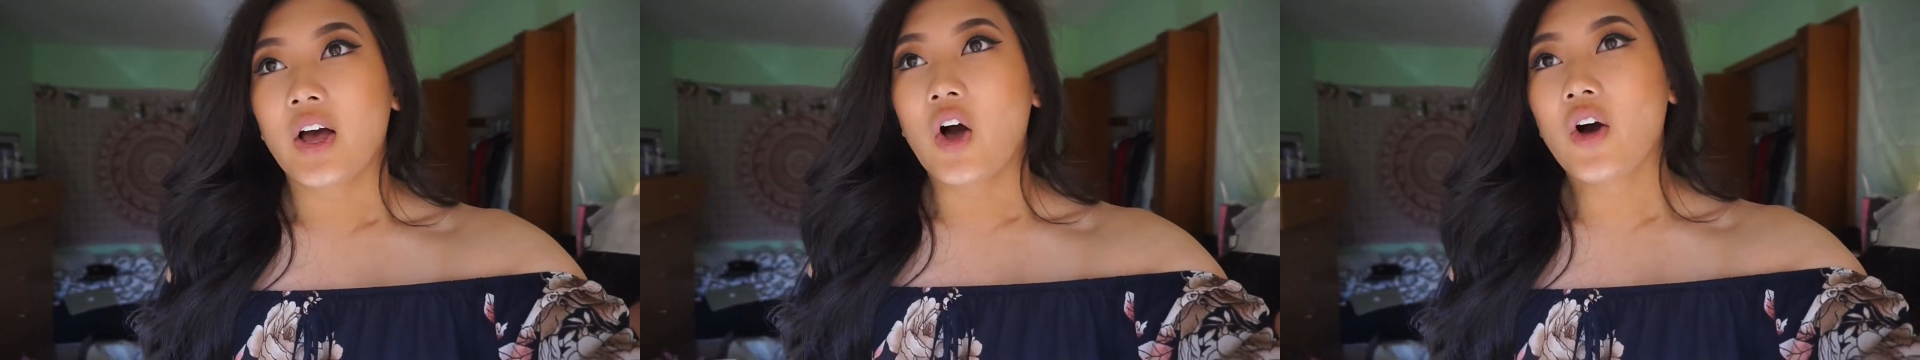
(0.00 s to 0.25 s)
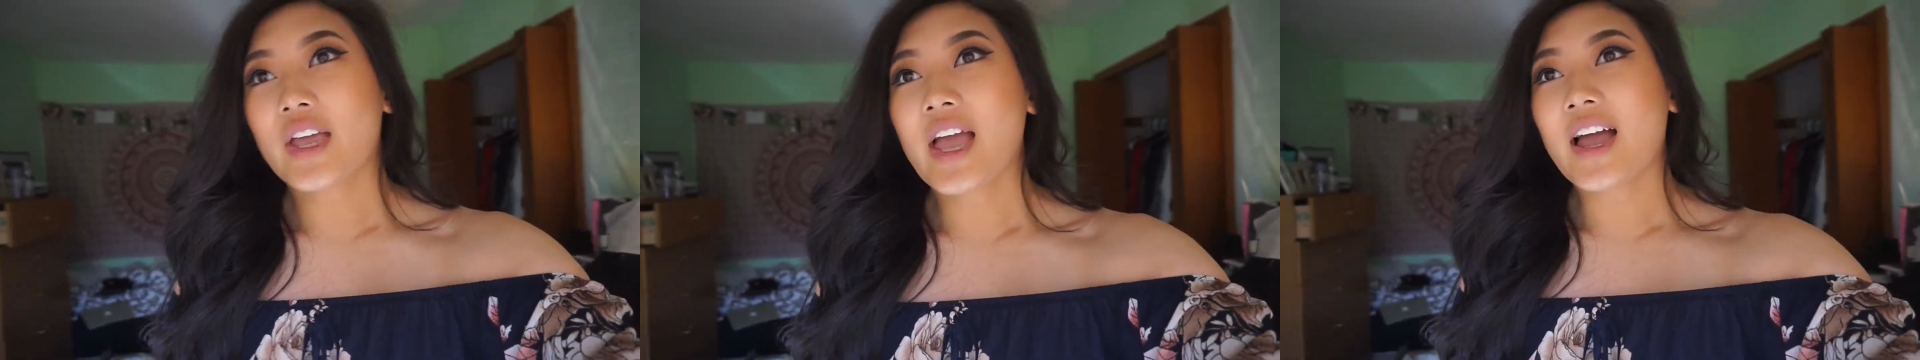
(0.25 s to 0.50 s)

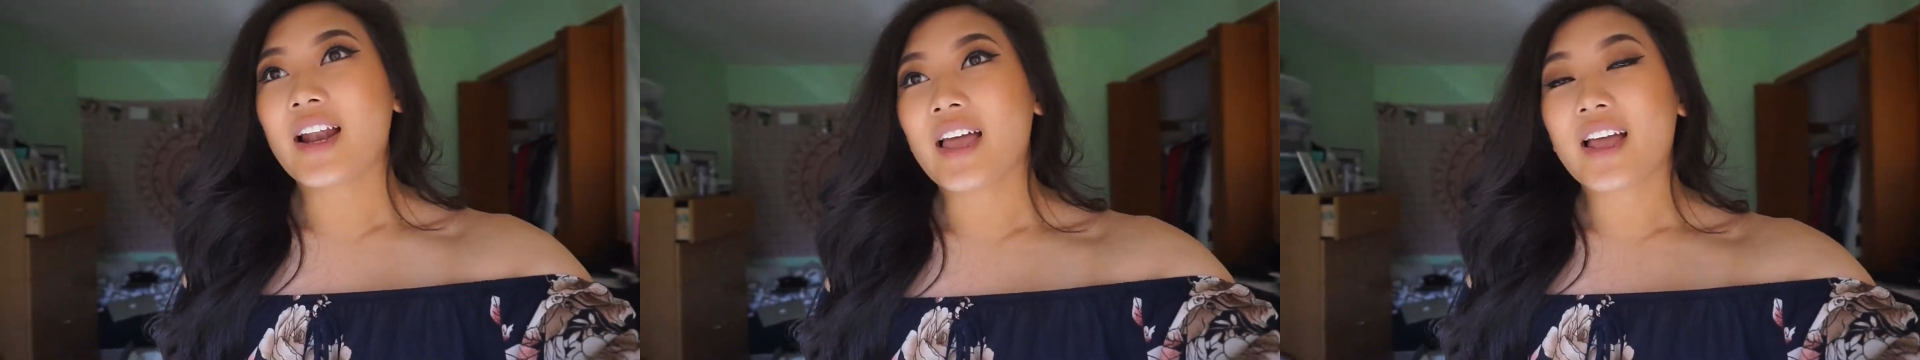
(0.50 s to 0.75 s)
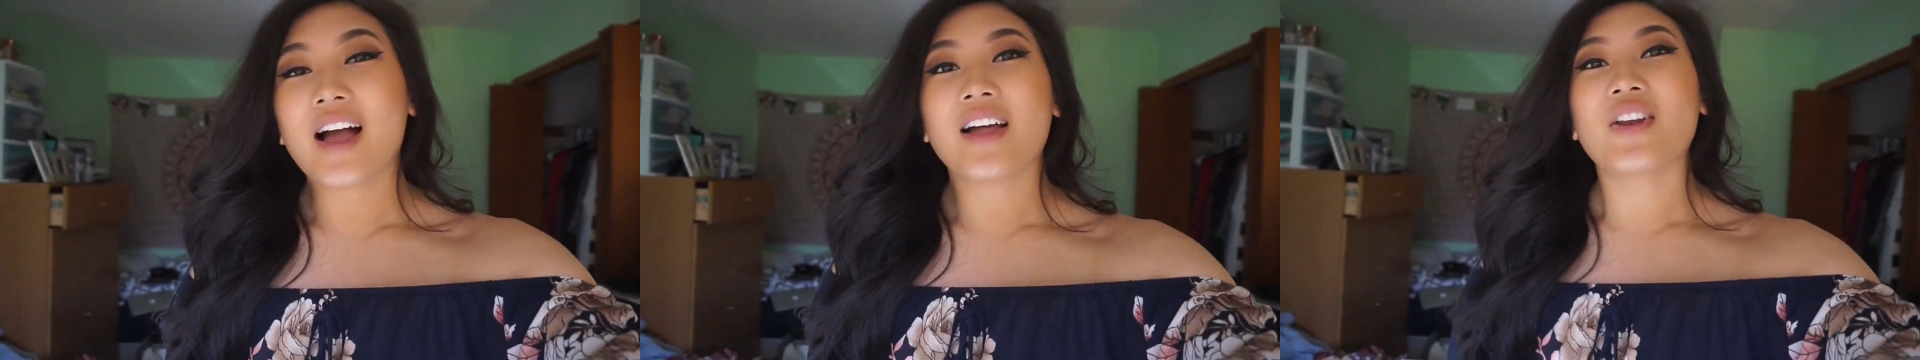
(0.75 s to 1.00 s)
Oh yeah, and I
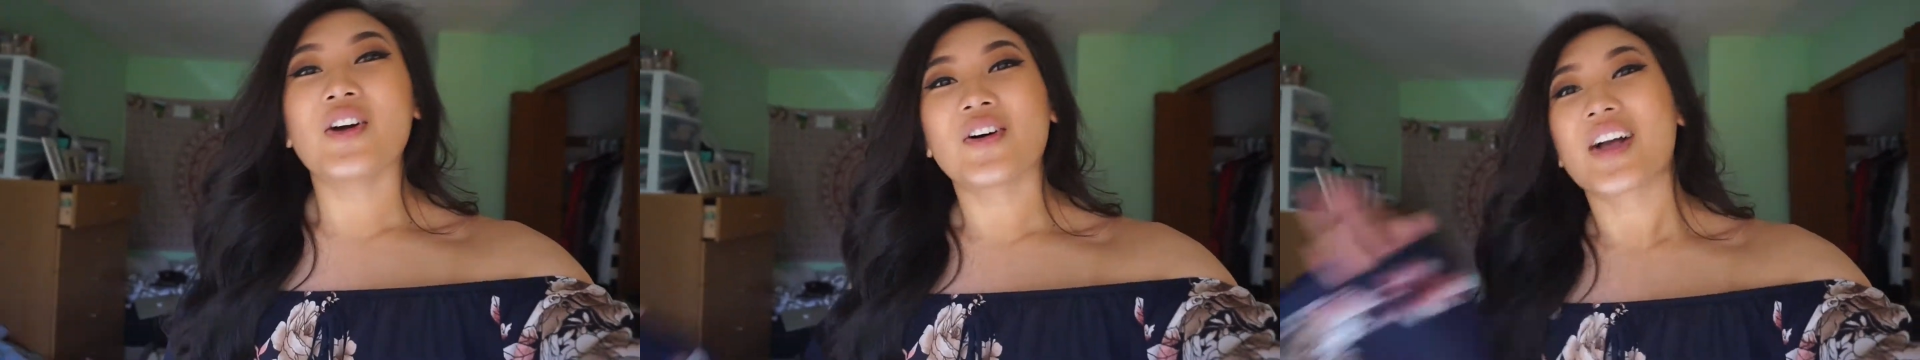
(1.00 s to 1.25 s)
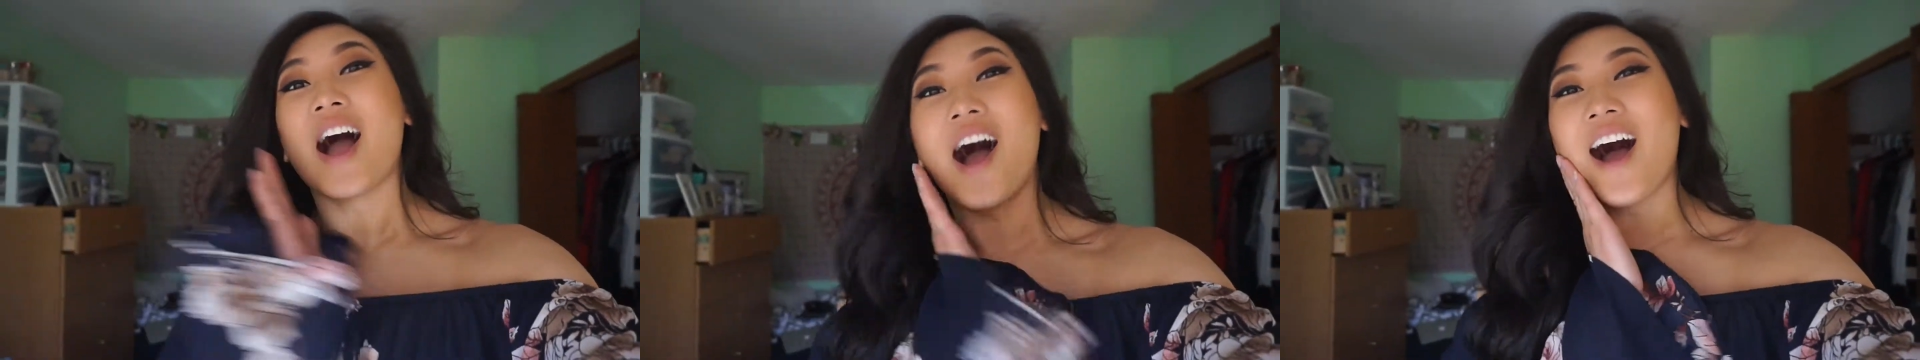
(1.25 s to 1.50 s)
got a new
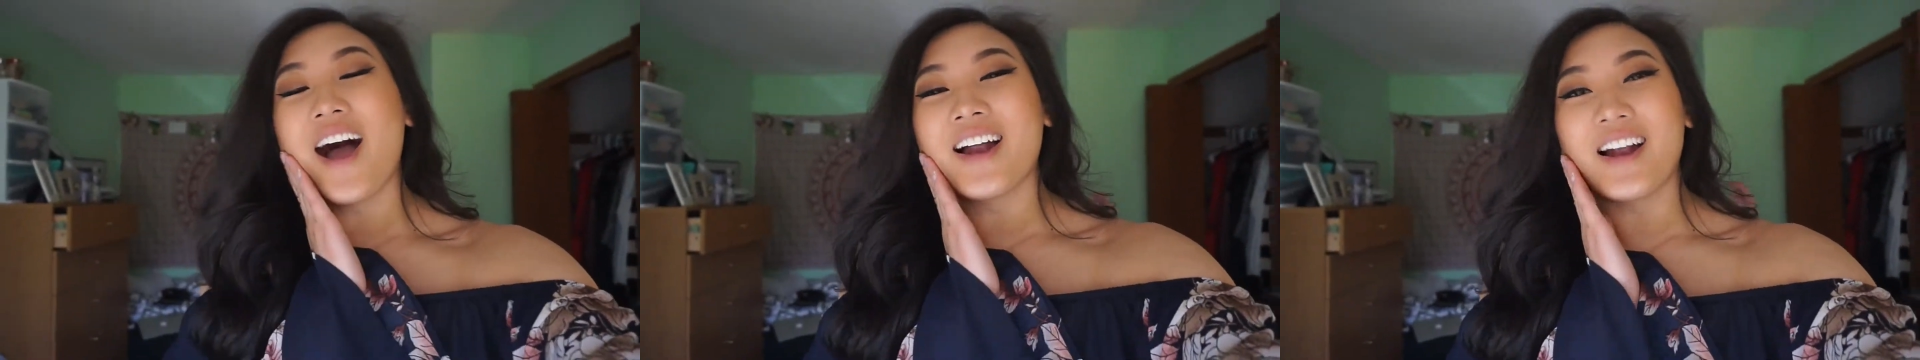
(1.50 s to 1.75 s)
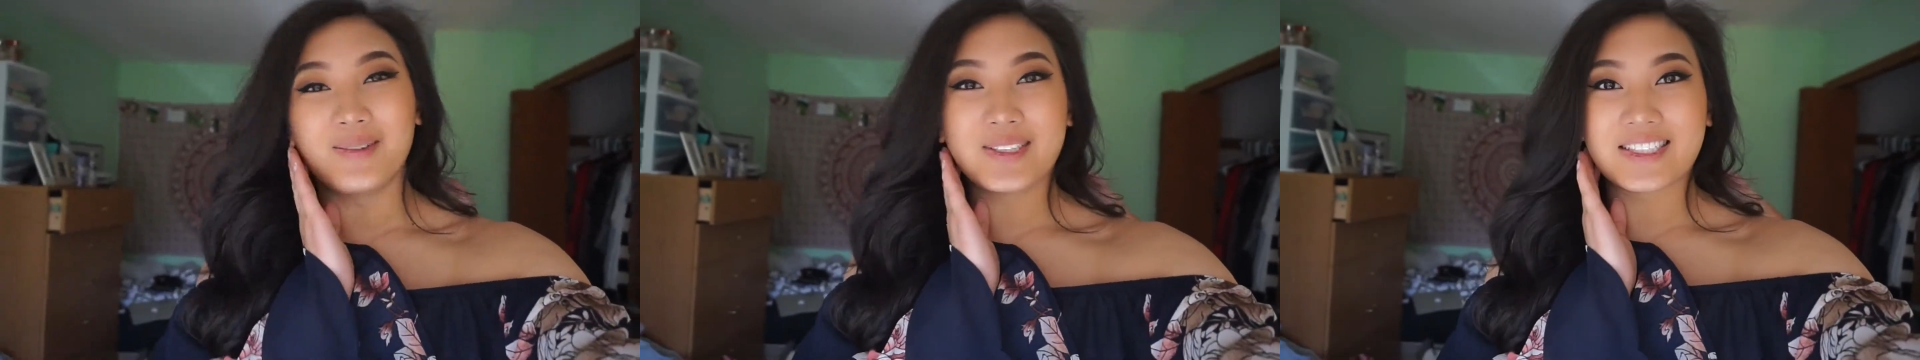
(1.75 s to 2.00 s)
car.
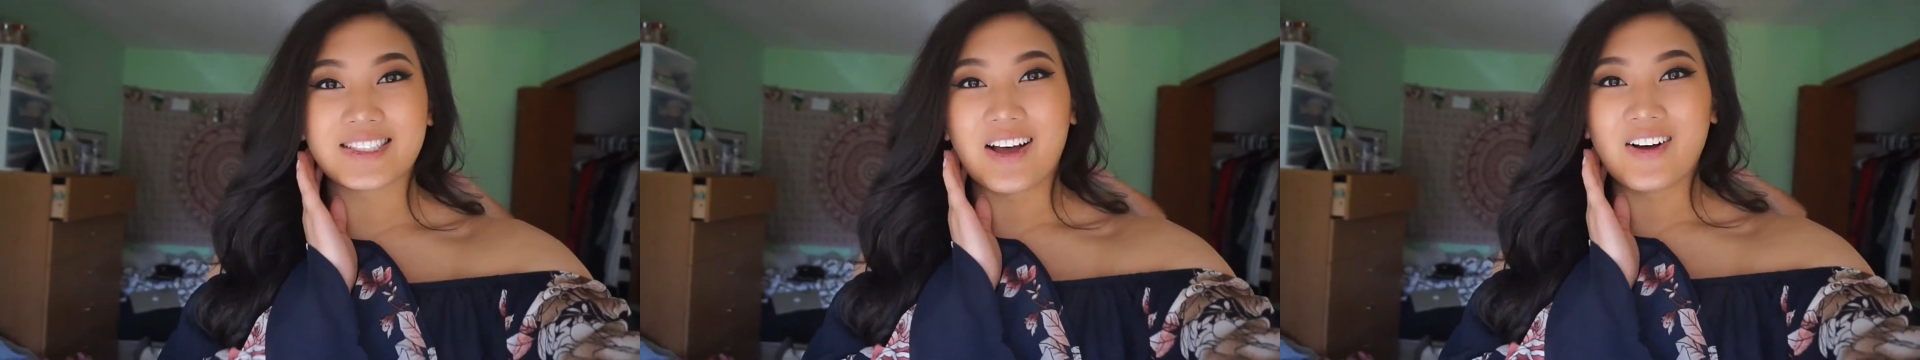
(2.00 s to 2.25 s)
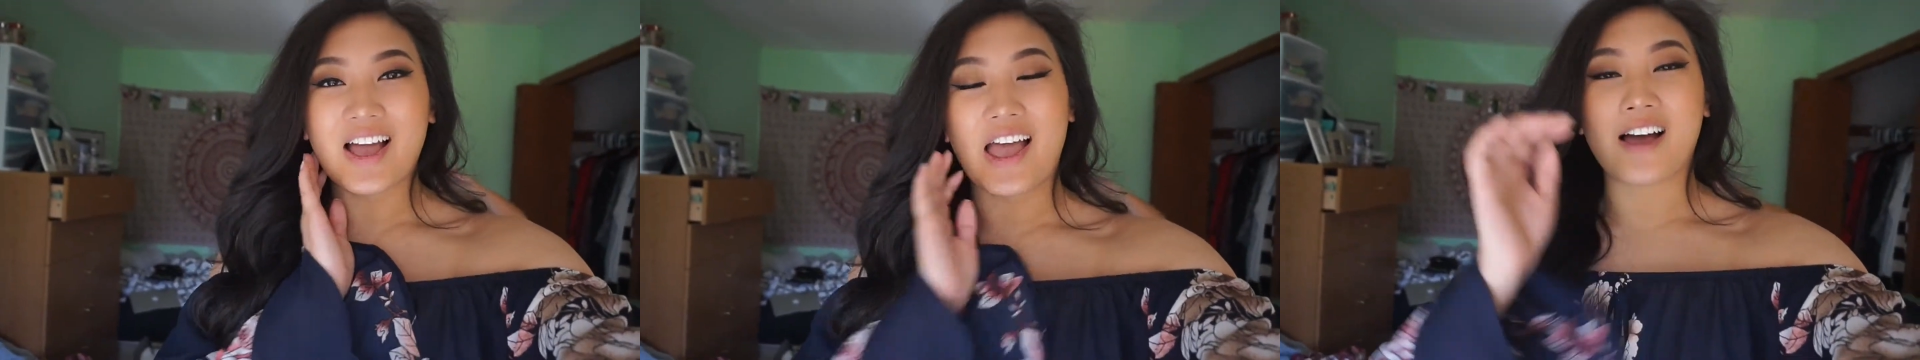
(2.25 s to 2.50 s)
I'm so
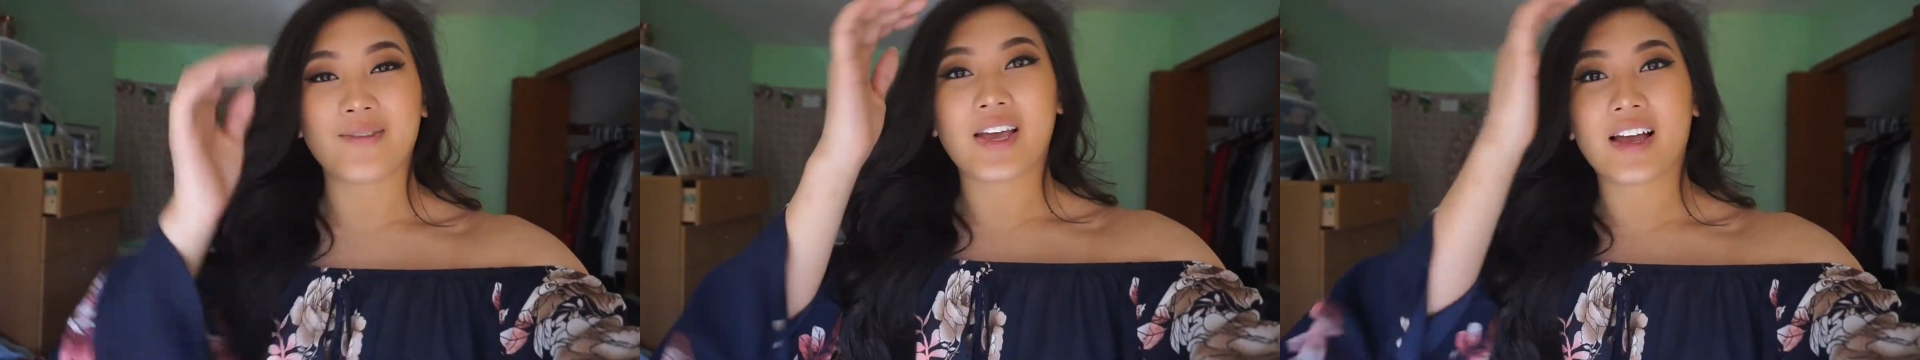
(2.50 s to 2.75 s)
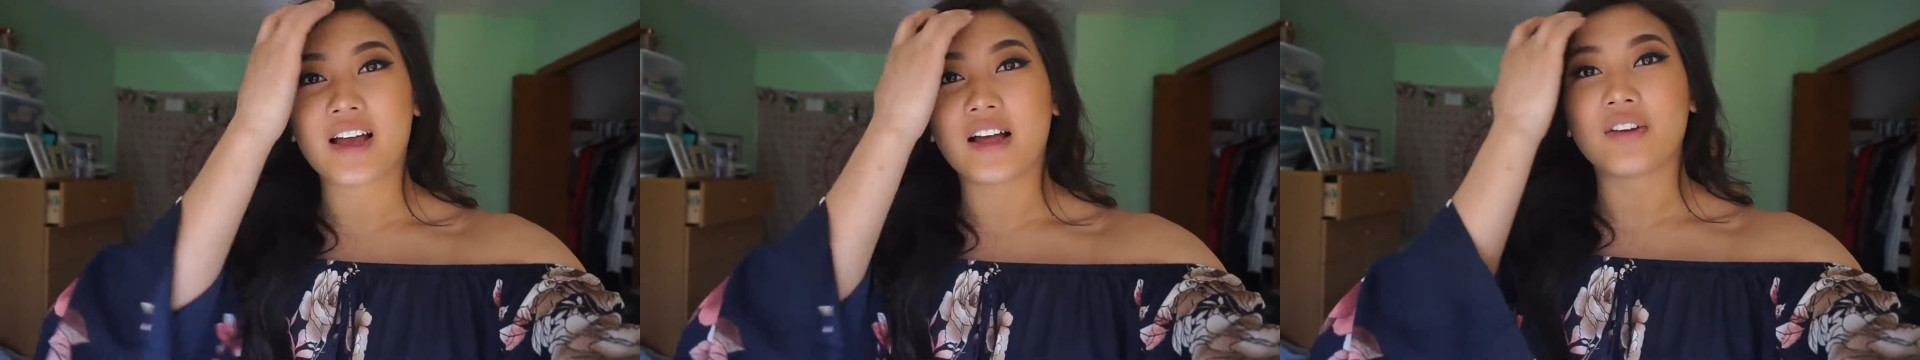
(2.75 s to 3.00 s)
happy
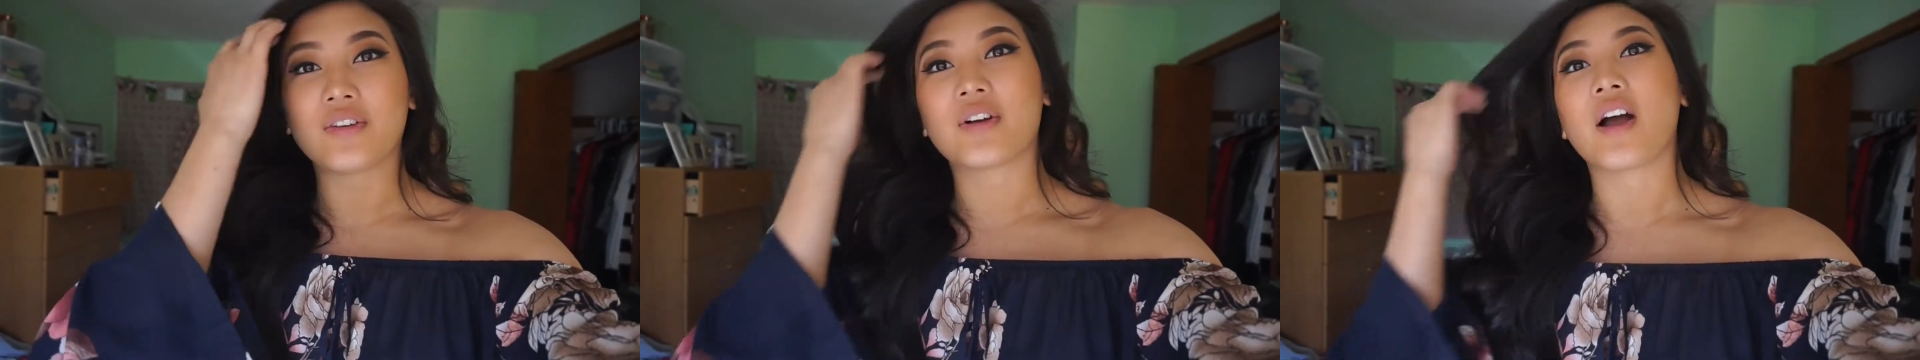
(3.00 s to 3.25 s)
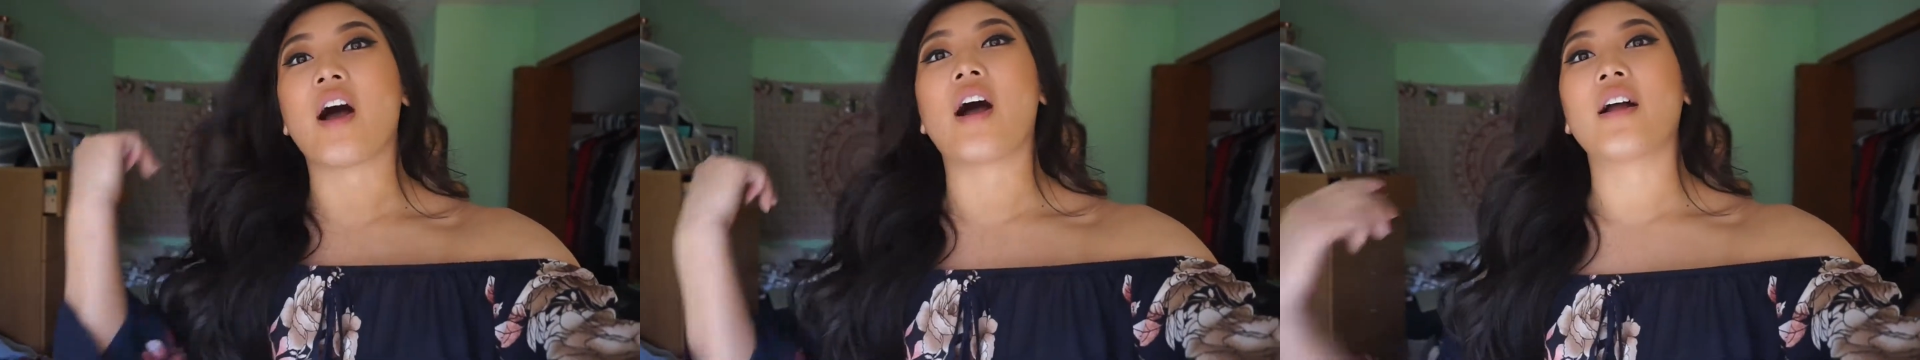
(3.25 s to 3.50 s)
I got a new
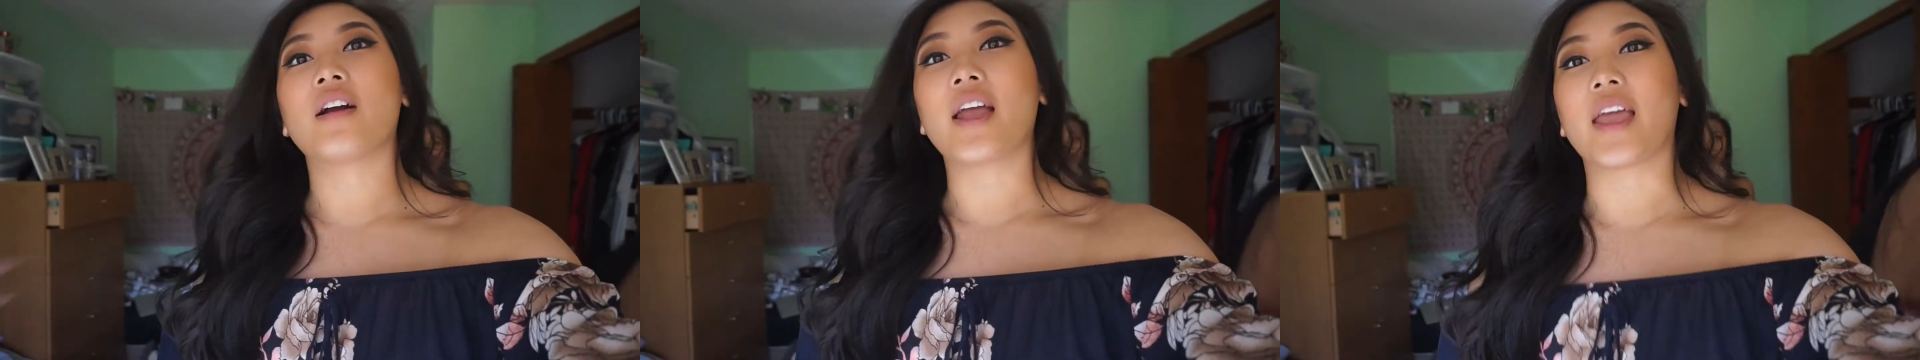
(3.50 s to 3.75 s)
car.